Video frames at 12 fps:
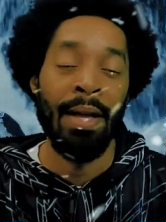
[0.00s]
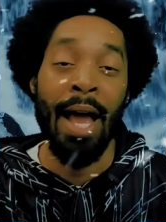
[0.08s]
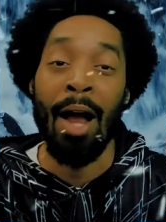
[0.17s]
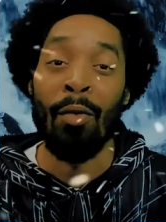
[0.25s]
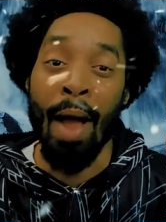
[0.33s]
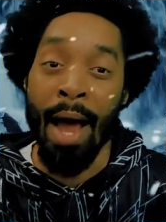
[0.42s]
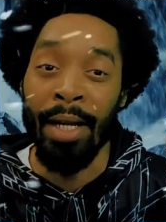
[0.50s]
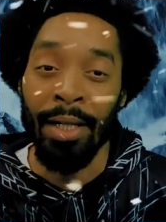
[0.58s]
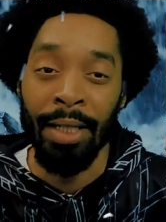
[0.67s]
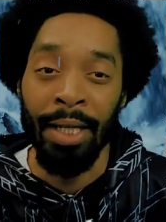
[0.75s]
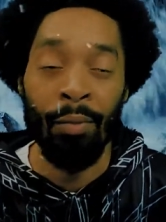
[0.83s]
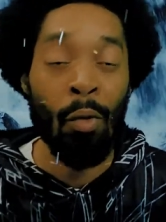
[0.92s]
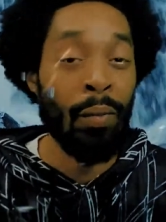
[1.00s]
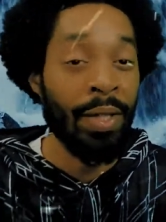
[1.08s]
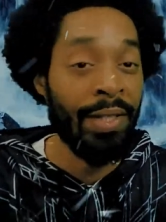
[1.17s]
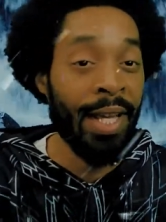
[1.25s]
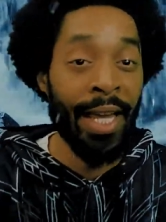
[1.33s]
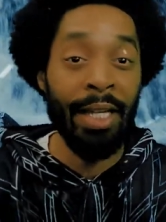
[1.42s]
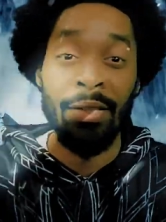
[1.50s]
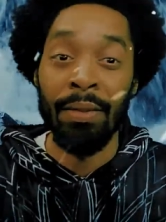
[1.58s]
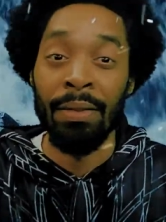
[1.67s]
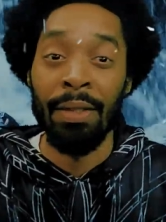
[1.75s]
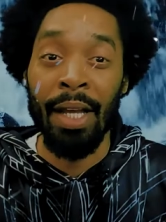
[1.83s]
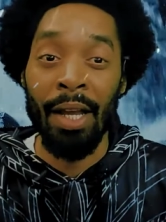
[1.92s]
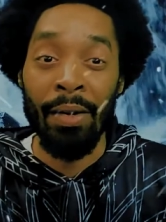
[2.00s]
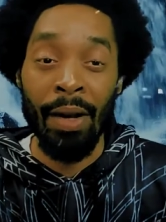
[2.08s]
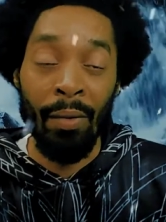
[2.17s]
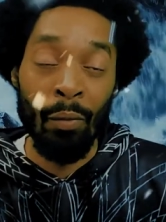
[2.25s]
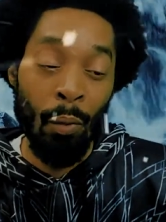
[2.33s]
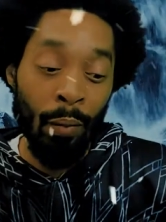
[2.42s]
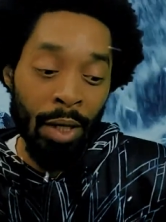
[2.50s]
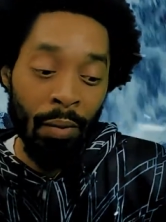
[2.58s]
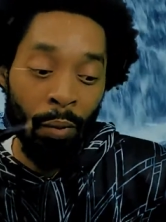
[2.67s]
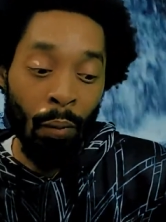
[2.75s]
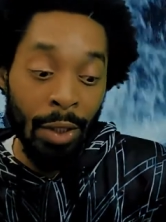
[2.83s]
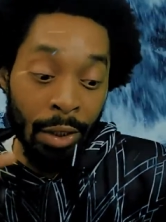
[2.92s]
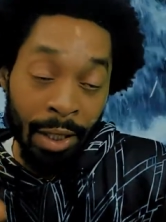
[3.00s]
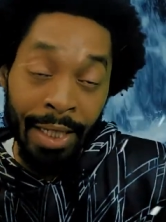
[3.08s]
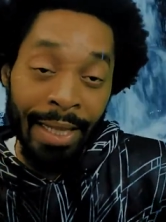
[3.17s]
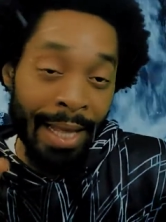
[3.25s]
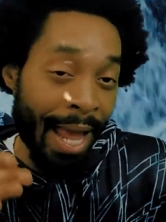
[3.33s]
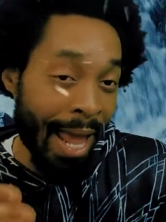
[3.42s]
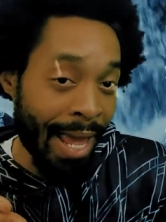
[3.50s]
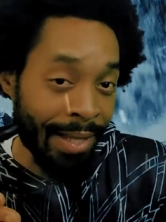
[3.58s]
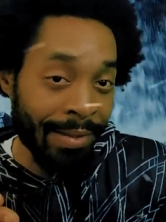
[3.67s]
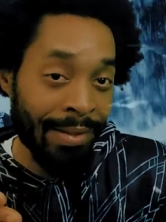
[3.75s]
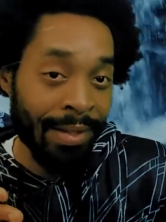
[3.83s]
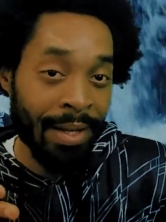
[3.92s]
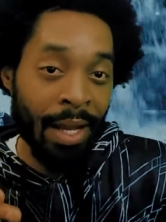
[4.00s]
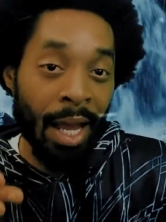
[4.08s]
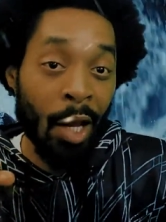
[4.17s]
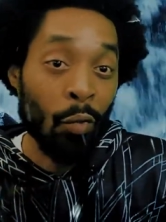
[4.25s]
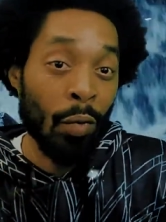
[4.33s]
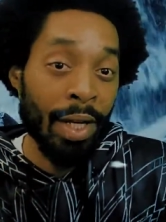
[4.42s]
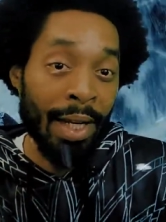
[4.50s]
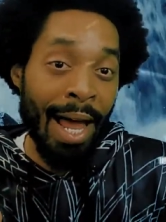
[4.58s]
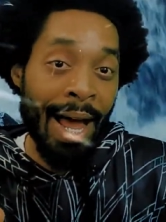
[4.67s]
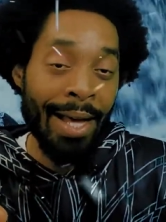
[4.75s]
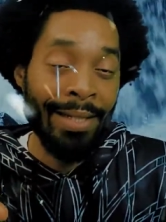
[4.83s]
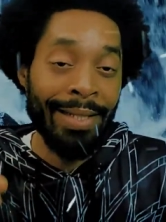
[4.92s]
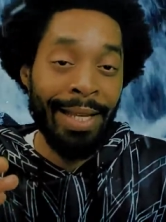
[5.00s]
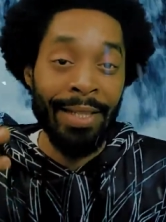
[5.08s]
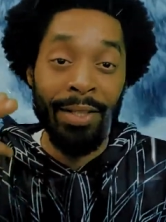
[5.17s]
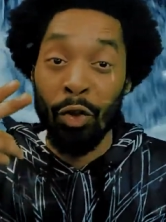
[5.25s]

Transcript: Ironically, when we say, and, and when we when we look at the S and realize that it's